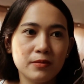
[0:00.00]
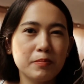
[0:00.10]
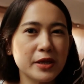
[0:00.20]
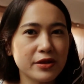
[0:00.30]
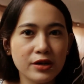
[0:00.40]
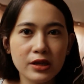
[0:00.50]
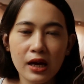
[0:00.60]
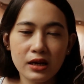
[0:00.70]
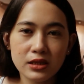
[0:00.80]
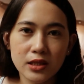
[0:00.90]

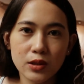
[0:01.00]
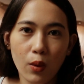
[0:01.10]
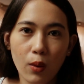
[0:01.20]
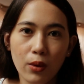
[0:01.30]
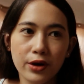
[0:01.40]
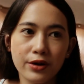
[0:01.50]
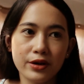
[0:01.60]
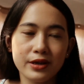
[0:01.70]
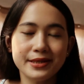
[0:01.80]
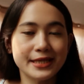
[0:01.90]
bitterness or
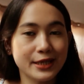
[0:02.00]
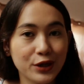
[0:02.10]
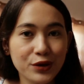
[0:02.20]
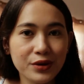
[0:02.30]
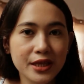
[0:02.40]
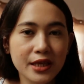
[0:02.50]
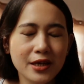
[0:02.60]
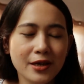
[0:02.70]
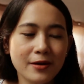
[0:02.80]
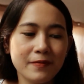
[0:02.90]
insecurity,